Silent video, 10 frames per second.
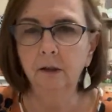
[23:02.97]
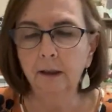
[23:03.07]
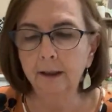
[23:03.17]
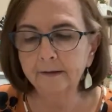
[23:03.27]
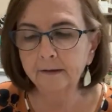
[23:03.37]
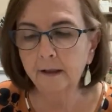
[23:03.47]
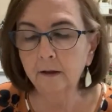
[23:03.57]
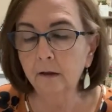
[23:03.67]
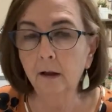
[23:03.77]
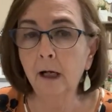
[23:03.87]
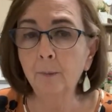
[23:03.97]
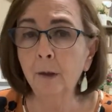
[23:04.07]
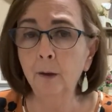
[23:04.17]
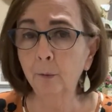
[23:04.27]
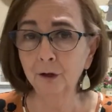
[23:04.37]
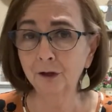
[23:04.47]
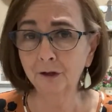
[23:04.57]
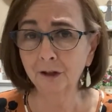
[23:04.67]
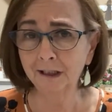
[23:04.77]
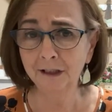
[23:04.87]
Like I said, I probably should
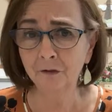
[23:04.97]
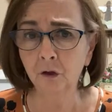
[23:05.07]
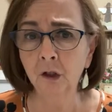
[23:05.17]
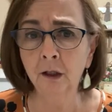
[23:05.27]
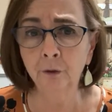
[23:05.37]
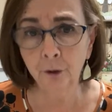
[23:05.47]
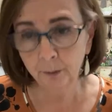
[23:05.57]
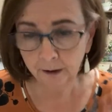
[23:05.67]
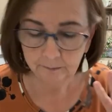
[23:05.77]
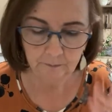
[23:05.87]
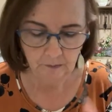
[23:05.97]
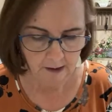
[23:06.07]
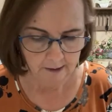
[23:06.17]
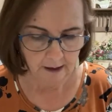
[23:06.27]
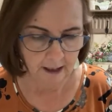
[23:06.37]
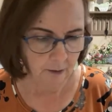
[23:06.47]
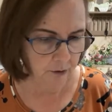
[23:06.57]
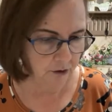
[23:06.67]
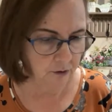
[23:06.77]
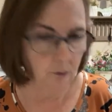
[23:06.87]
have done a different color, but I
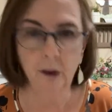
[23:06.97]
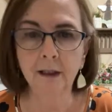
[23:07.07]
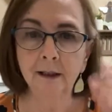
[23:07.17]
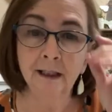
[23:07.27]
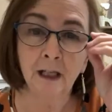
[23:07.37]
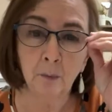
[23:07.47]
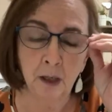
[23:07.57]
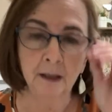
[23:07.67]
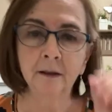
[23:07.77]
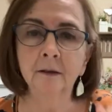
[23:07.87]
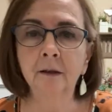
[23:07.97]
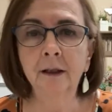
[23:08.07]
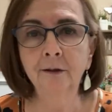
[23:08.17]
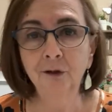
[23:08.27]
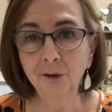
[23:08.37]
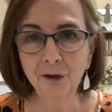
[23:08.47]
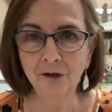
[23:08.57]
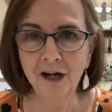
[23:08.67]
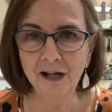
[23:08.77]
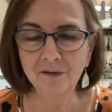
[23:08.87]
was just wanting to come on and do a
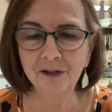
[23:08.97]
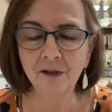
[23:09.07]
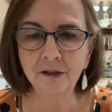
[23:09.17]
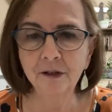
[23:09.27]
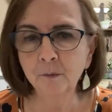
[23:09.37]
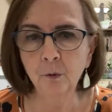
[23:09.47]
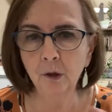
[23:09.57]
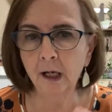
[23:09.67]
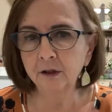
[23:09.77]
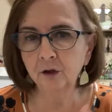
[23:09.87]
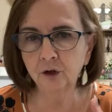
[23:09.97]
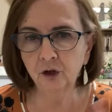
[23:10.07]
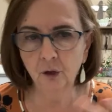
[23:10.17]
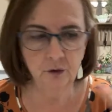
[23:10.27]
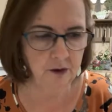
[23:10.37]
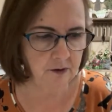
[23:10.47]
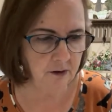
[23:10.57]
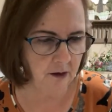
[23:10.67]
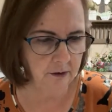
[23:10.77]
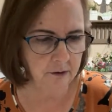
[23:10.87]
craft, so I just chose these
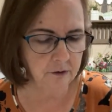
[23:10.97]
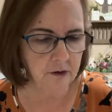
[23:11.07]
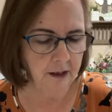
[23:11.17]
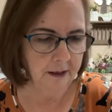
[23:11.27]
colors.